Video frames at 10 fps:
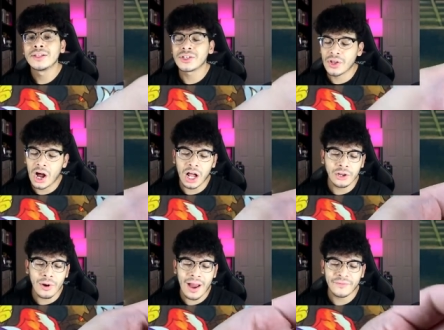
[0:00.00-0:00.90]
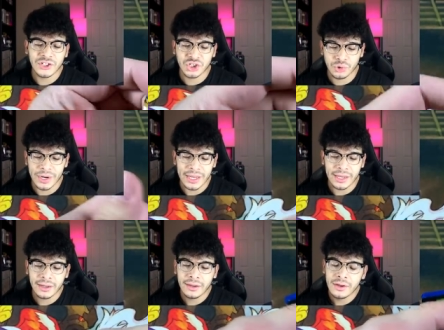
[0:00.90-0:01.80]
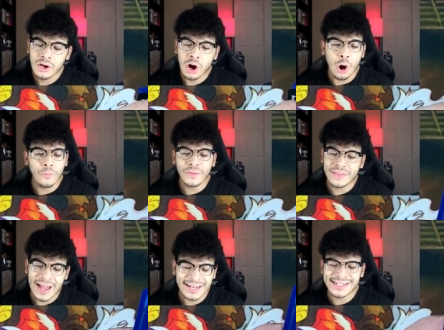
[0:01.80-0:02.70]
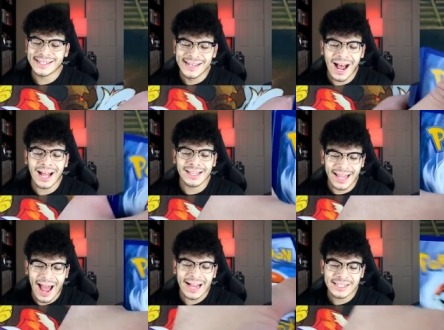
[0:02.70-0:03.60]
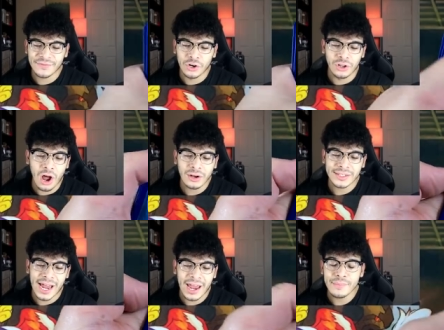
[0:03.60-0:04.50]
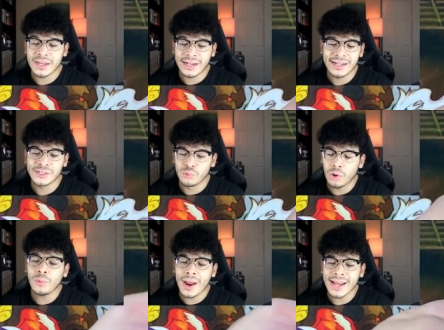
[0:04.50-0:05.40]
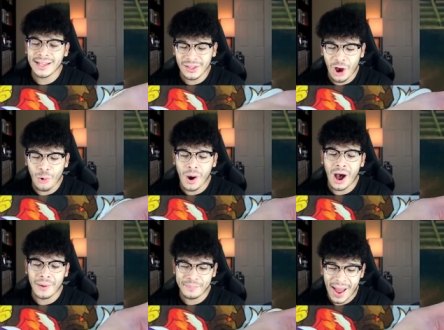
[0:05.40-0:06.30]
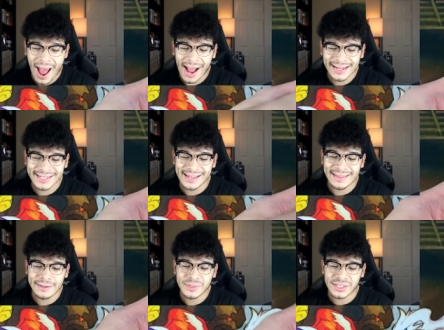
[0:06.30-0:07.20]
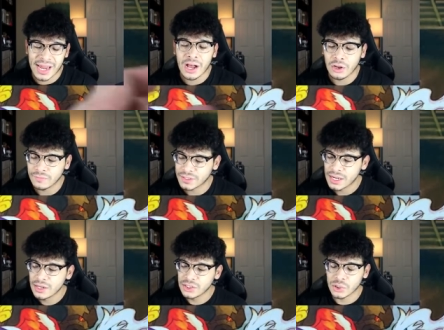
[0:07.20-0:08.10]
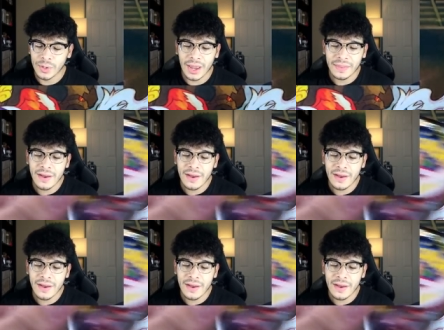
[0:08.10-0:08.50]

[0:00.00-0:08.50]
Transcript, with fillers: to the holographic streak. Hopefully that does not last for a long time because we're running low on packs themselves. So we got